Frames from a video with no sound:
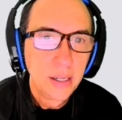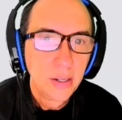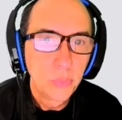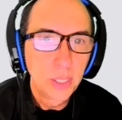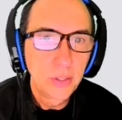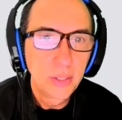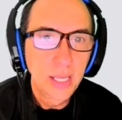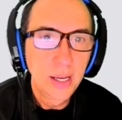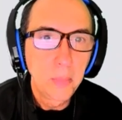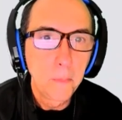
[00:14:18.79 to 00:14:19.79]
what do you
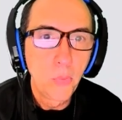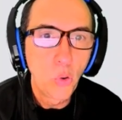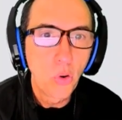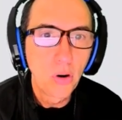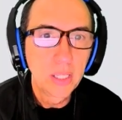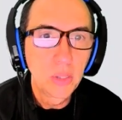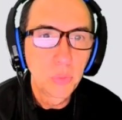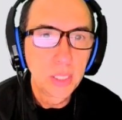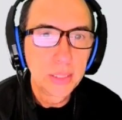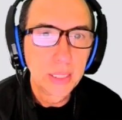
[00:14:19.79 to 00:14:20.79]
think, more than
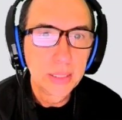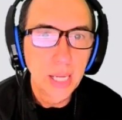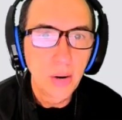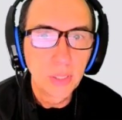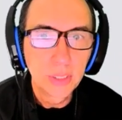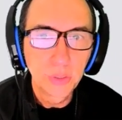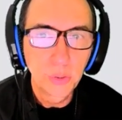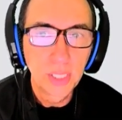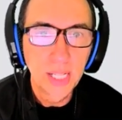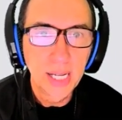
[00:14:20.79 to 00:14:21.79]
26 hours or
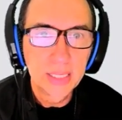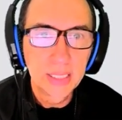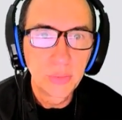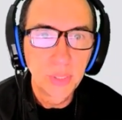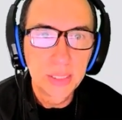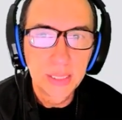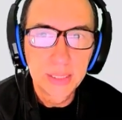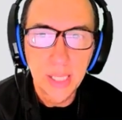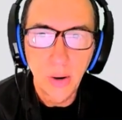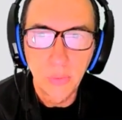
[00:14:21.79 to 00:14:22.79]
less than
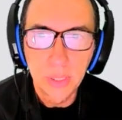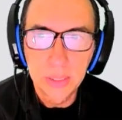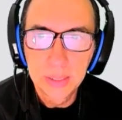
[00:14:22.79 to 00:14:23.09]
26 hours?